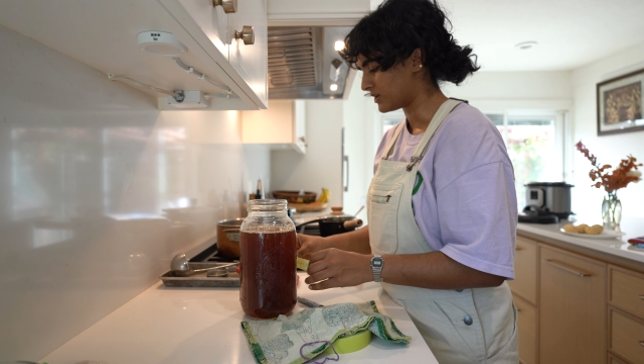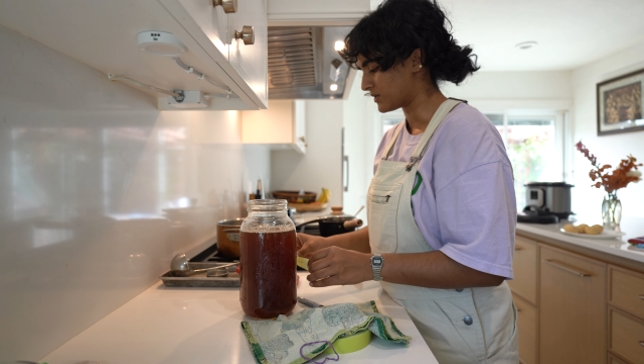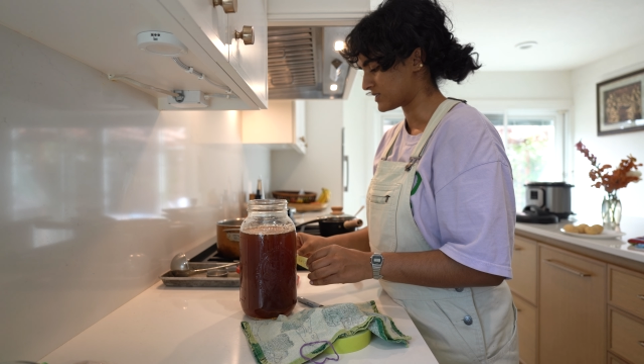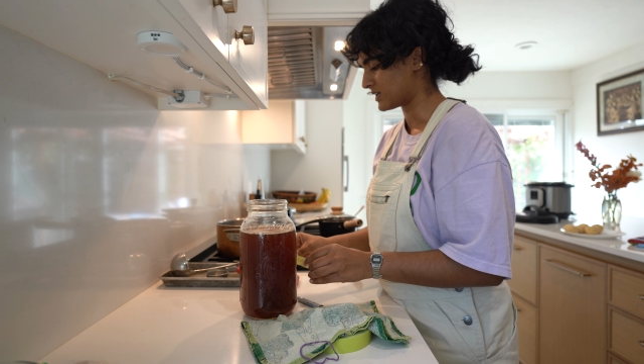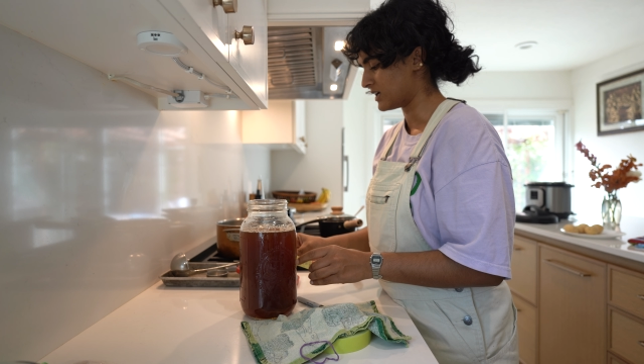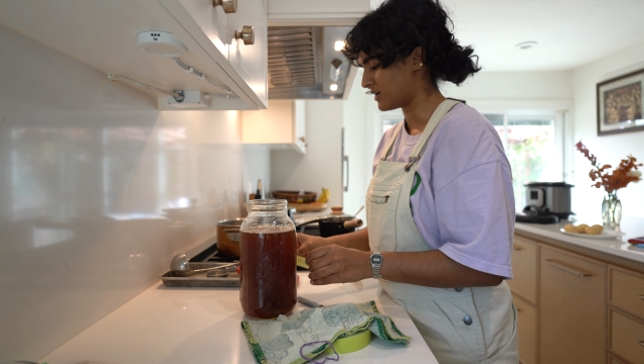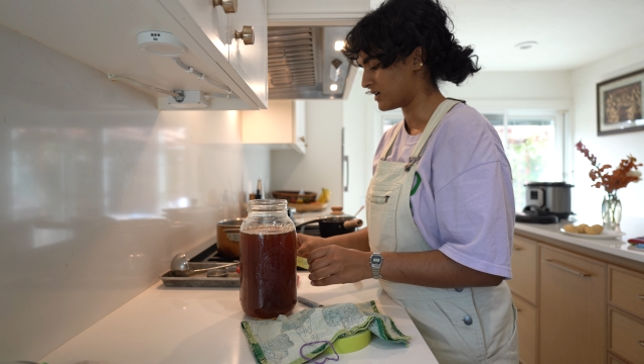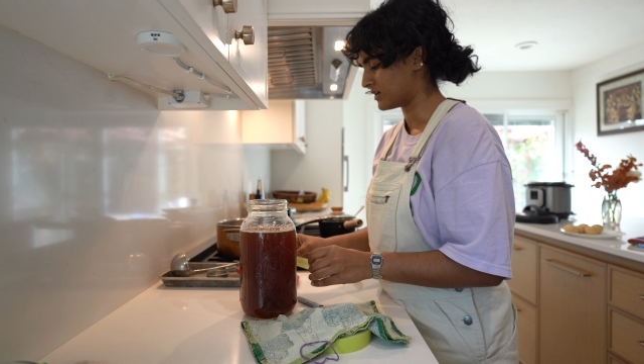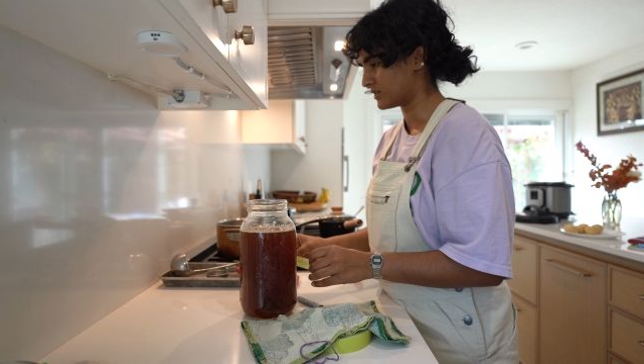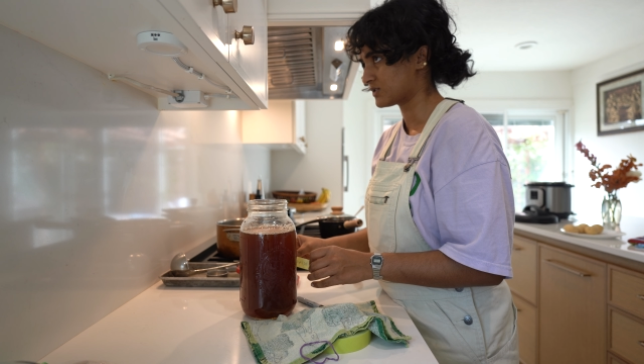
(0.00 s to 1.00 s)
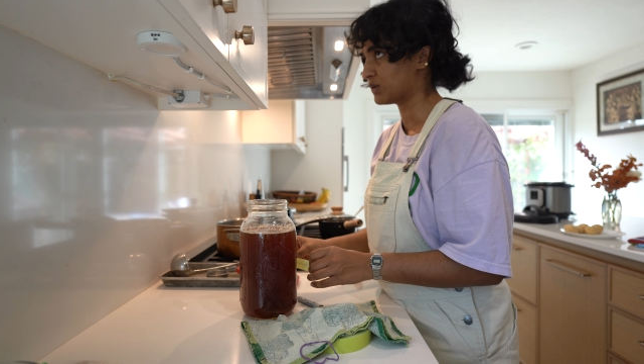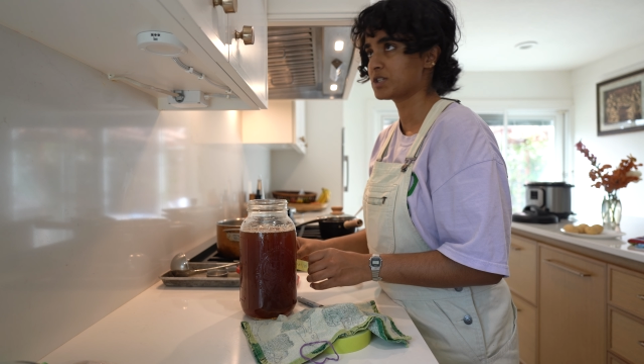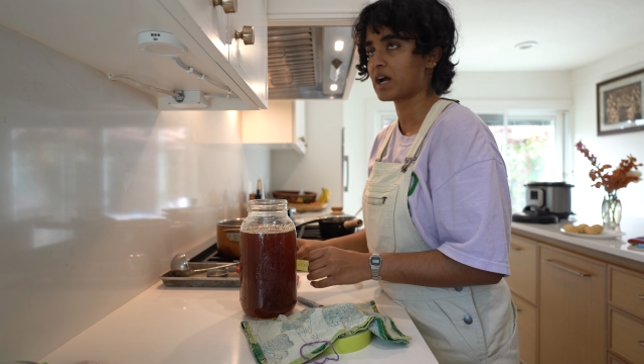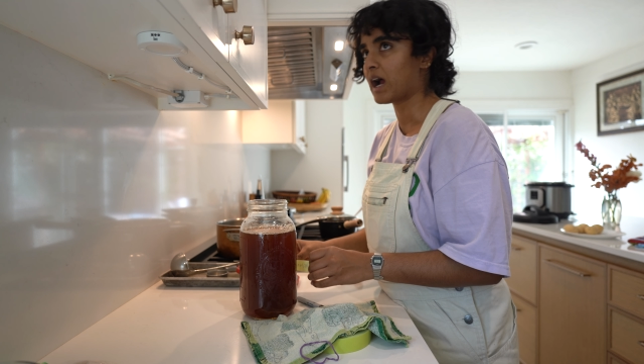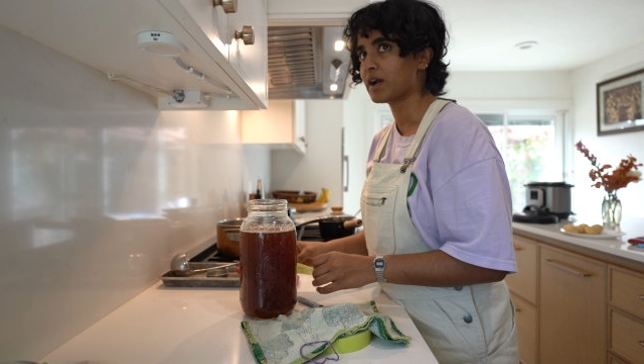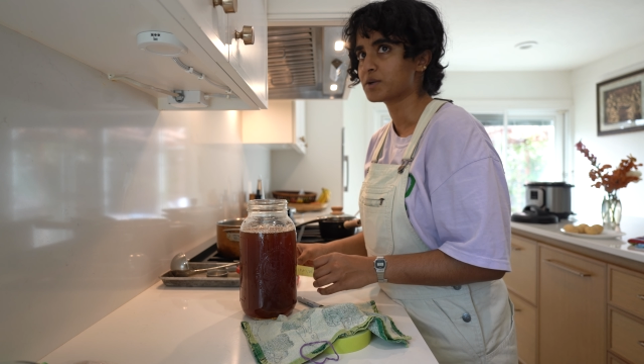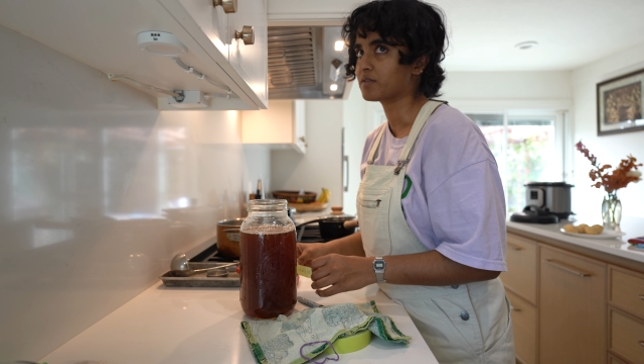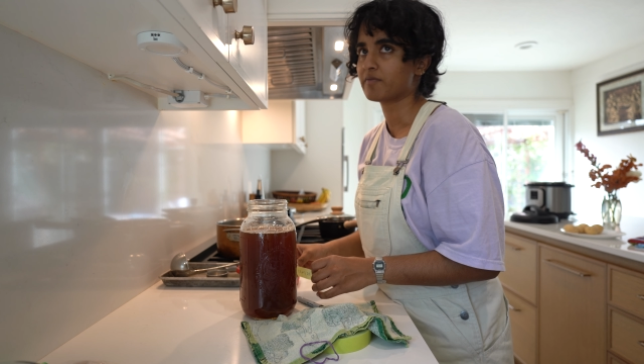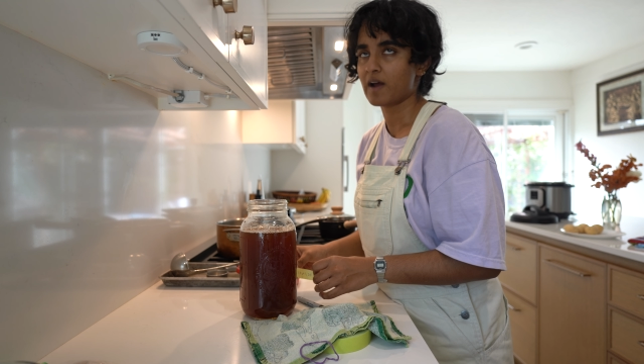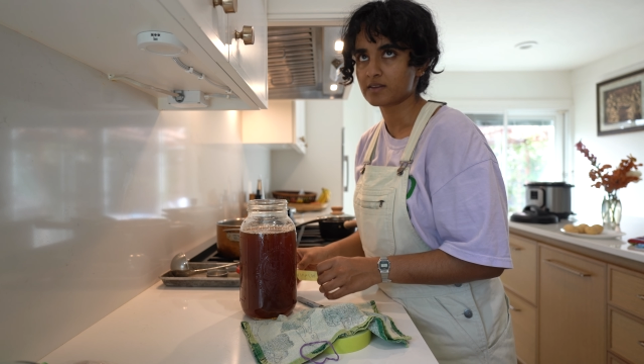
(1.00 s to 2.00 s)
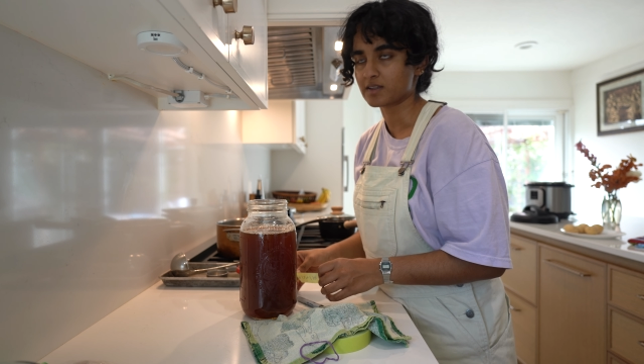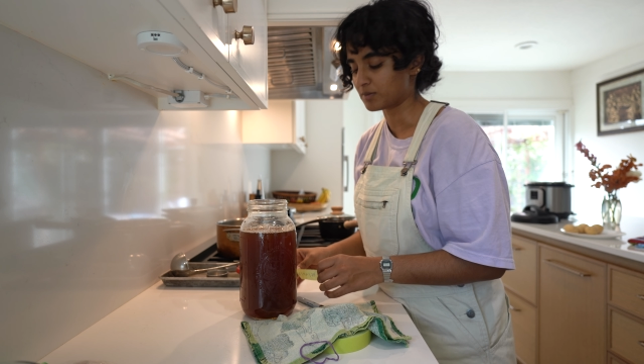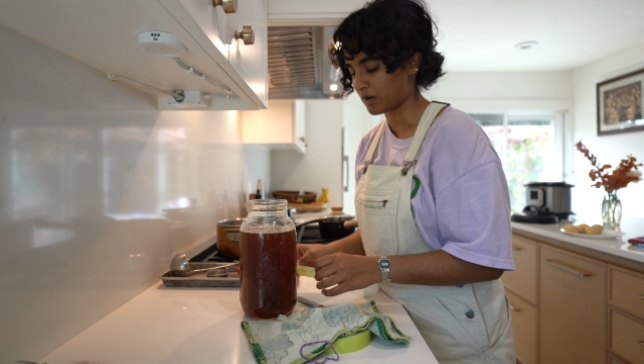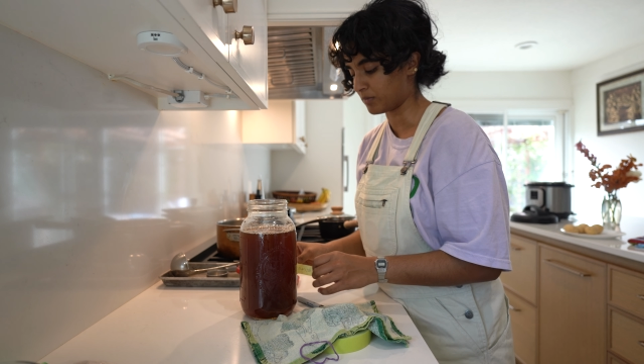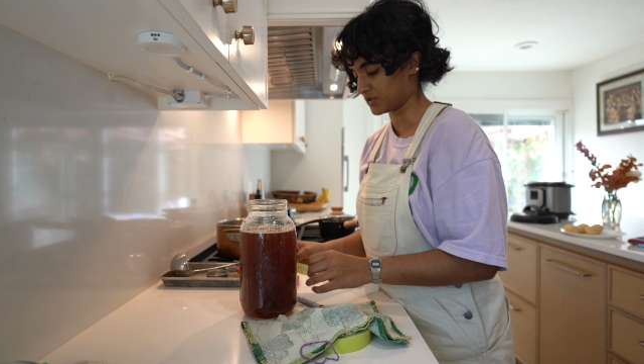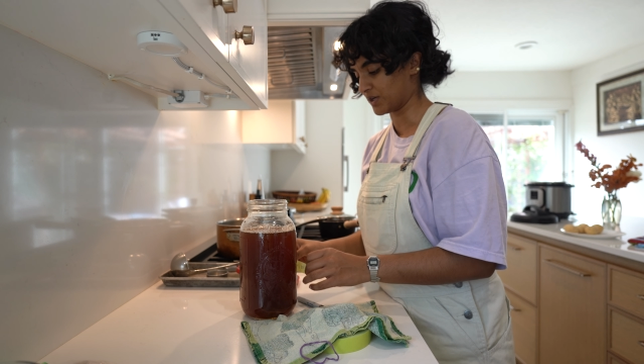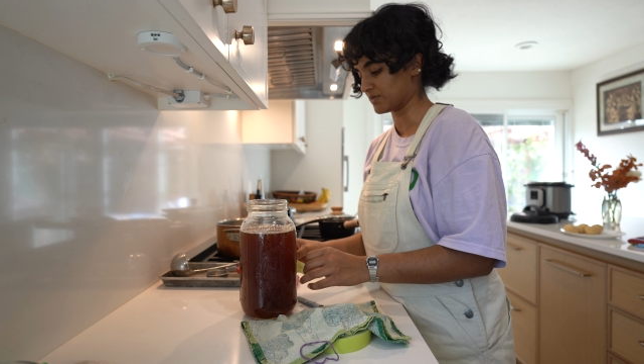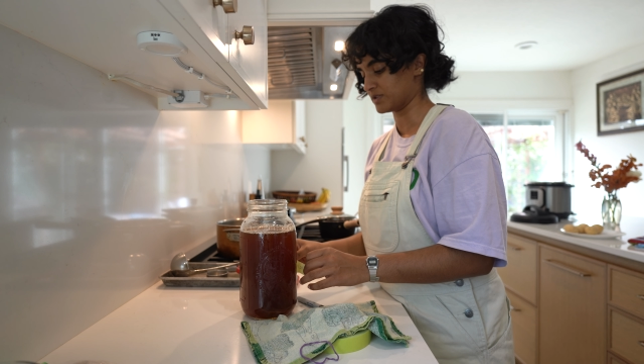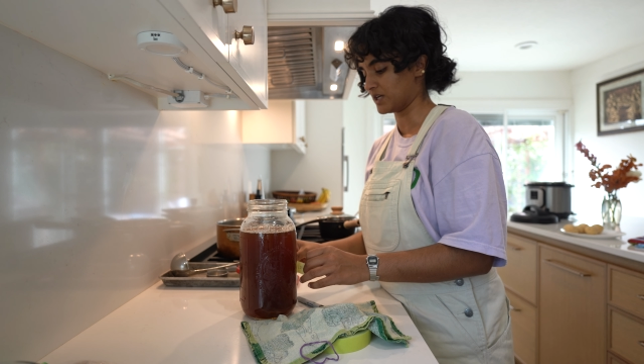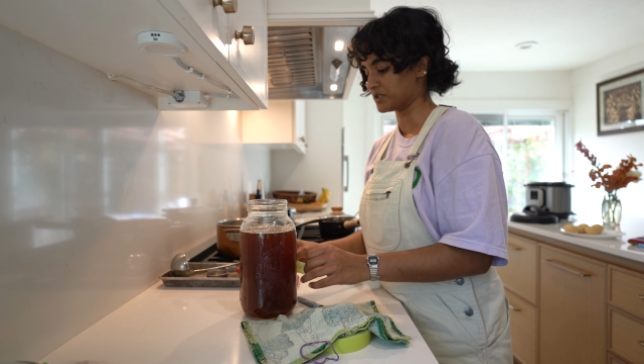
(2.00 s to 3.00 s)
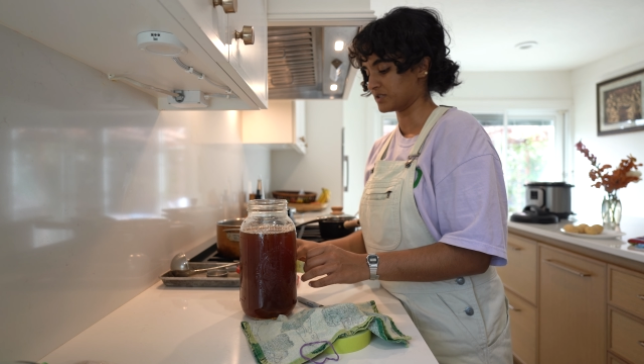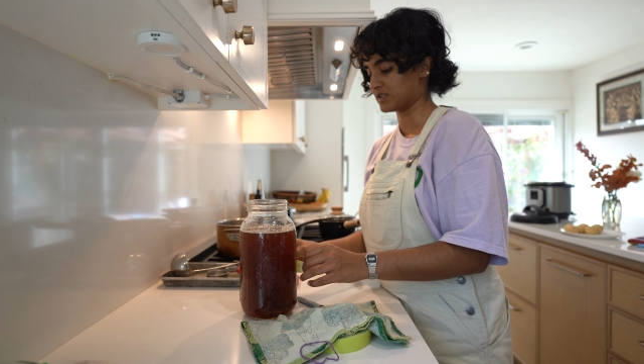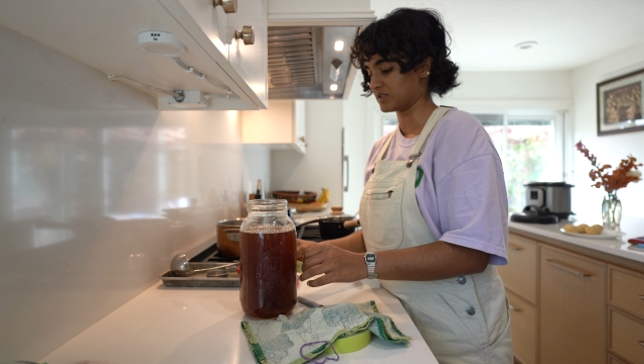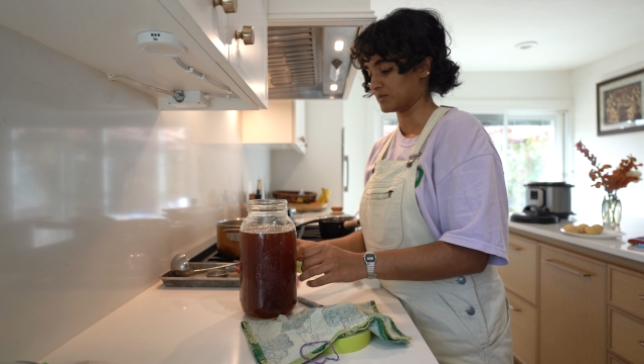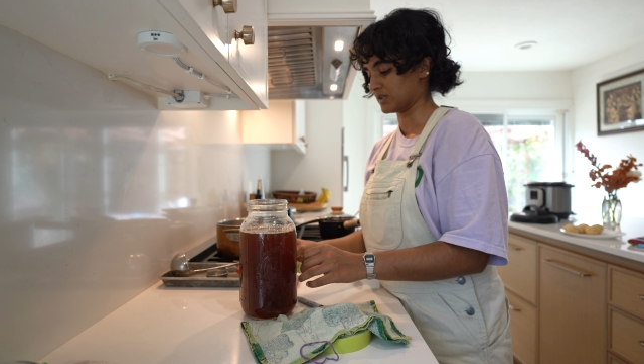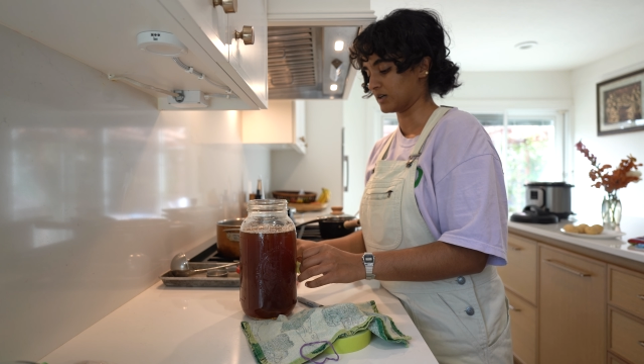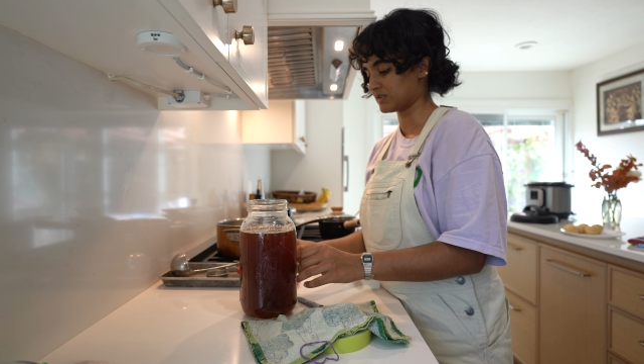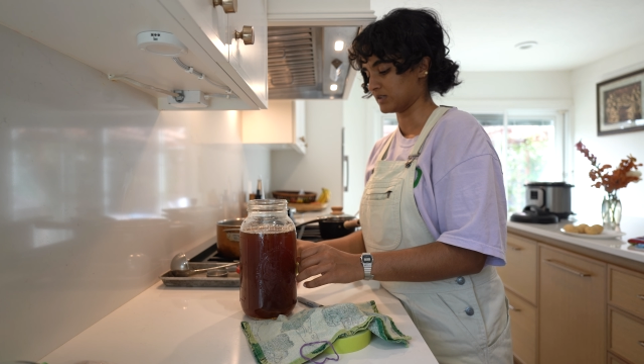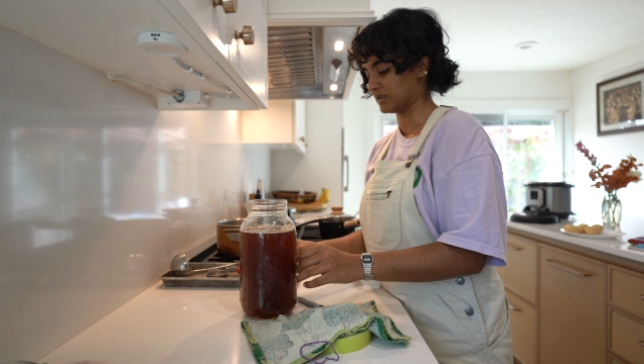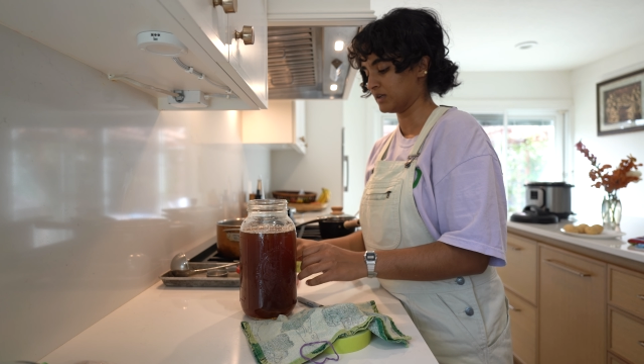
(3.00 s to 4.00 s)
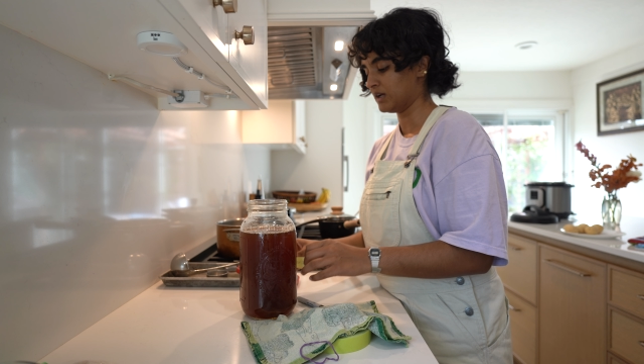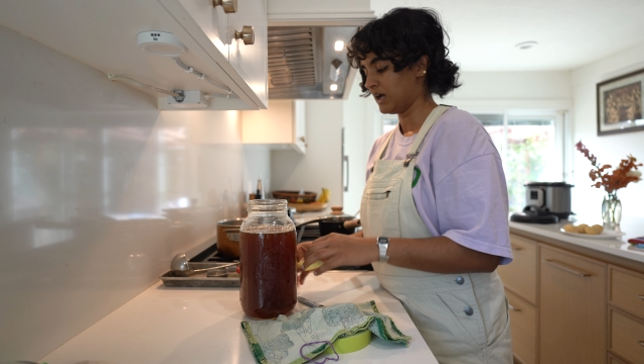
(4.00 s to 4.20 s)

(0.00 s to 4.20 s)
USA are so much higher due to the fact that our public transportation system sucks, and